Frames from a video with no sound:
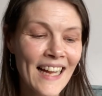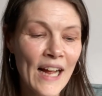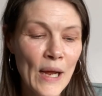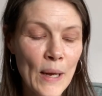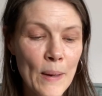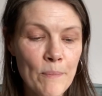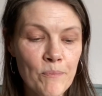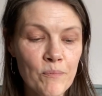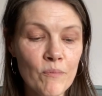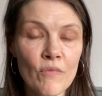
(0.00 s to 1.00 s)

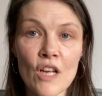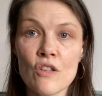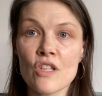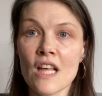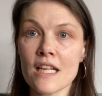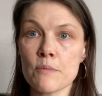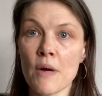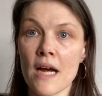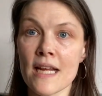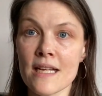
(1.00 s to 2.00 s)
So that's
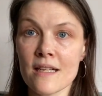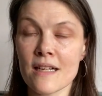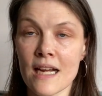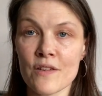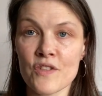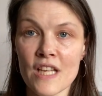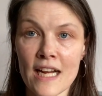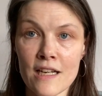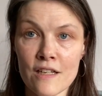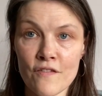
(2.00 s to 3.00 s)
my kind of
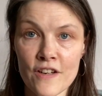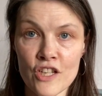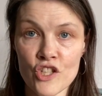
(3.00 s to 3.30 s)
second finished